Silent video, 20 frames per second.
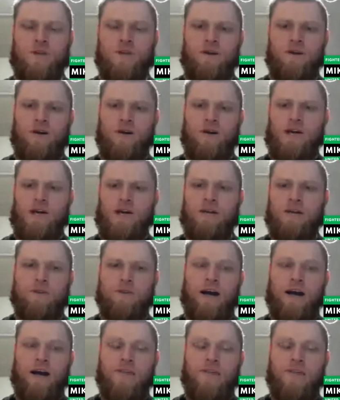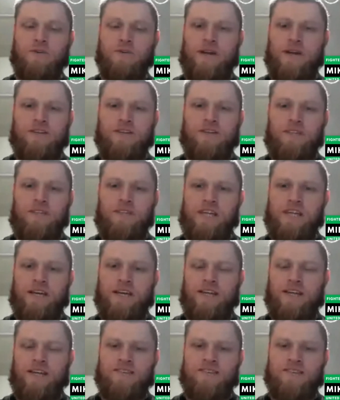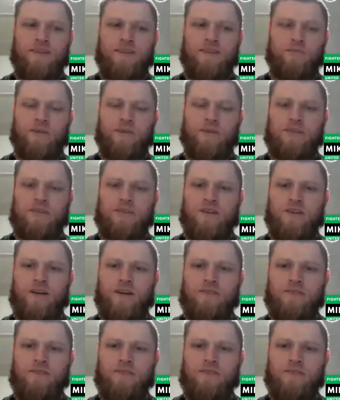I don't actually take any supplements. I